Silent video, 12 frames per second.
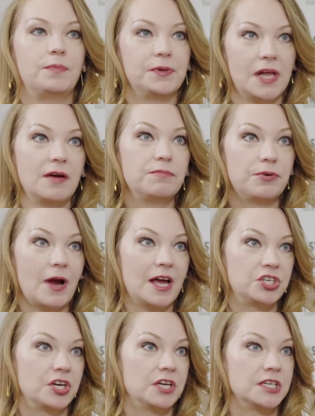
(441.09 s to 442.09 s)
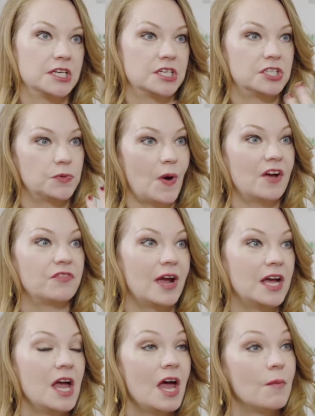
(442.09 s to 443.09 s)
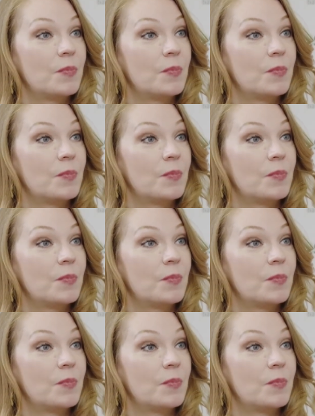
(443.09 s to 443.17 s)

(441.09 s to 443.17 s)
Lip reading: blood pressure, your sweat rate.